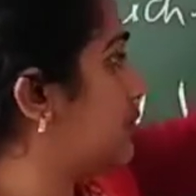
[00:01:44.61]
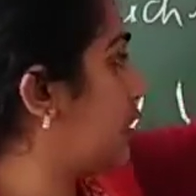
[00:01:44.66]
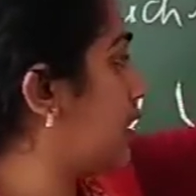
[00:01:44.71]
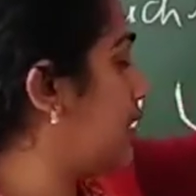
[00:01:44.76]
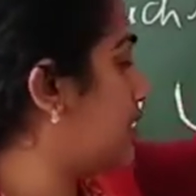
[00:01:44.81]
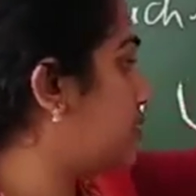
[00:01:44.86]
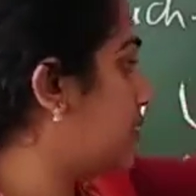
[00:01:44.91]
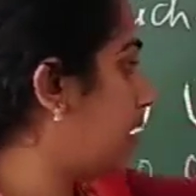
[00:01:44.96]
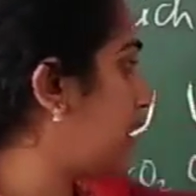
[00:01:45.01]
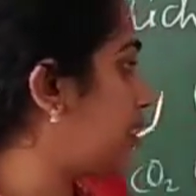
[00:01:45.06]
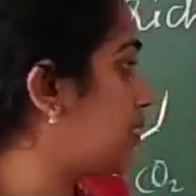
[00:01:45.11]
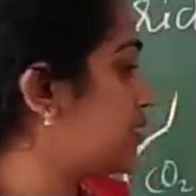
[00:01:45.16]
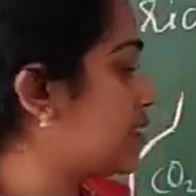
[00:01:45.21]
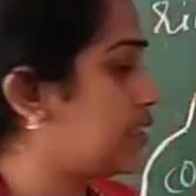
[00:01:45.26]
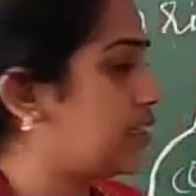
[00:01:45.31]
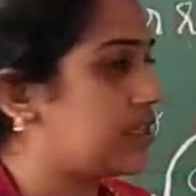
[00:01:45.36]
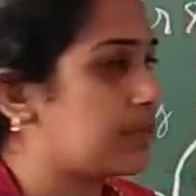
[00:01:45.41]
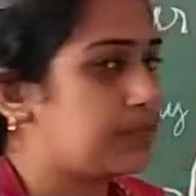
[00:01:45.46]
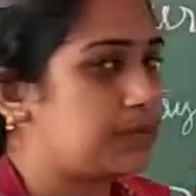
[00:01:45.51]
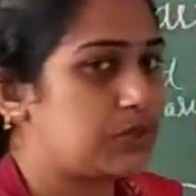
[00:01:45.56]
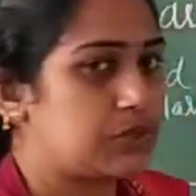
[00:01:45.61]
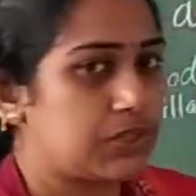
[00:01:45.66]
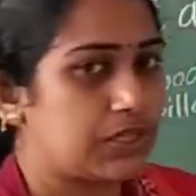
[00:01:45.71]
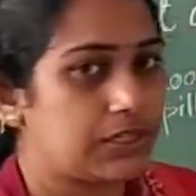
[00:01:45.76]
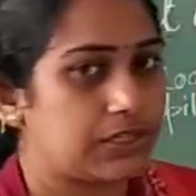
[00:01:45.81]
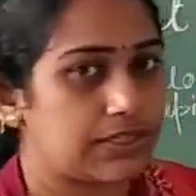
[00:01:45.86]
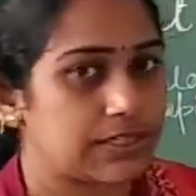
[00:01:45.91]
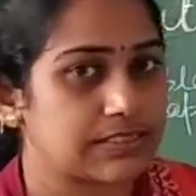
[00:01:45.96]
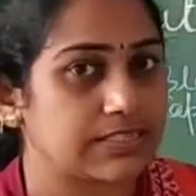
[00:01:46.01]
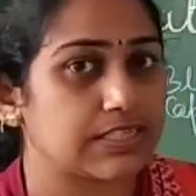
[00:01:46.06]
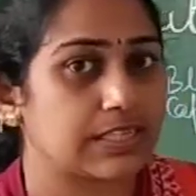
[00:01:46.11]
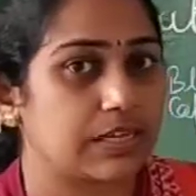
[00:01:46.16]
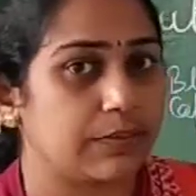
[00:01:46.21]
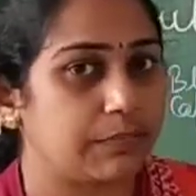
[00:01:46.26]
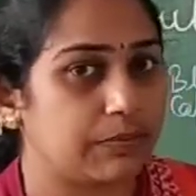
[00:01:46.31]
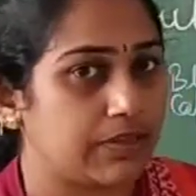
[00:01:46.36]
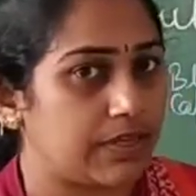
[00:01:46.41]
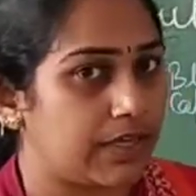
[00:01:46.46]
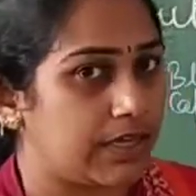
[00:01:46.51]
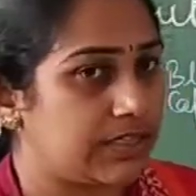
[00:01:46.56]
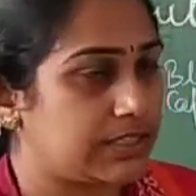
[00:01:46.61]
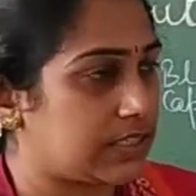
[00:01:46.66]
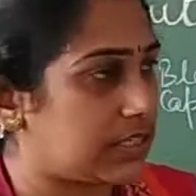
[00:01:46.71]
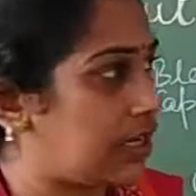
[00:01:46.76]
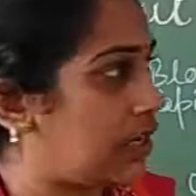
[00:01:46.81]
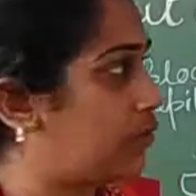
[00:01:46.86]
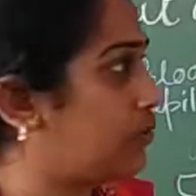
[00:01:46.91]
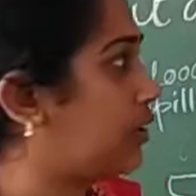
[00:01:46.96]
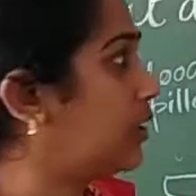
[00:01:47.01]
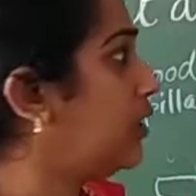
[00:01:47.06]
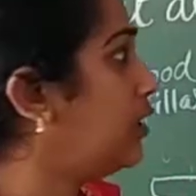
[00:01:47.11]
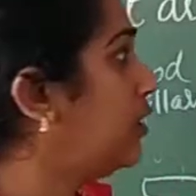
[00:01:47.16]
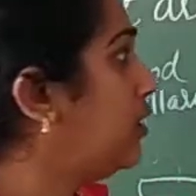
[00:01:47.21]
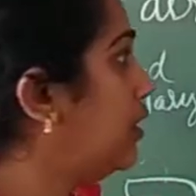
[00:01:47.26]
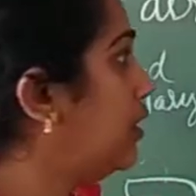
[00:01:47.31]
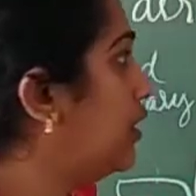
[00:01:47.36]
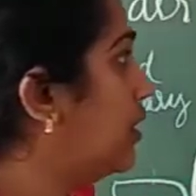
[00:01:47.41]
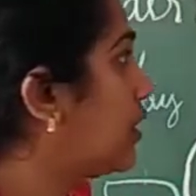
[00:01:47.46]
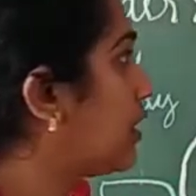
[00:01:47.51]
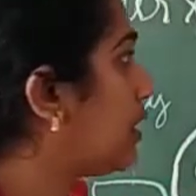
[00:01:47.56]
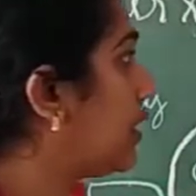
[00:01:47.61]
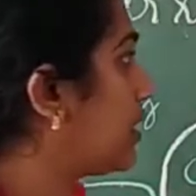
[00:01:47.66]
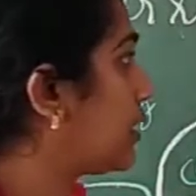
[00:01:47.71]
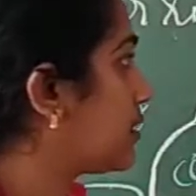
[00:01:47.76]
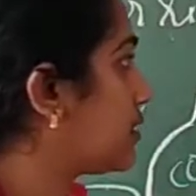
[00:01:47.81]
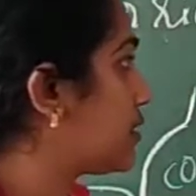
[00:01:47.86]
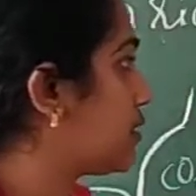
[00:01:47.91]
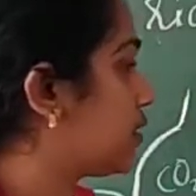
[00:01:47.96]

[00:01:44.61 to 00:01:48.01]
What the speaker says: As you can see in the picture, there is a rib cage around the lungs.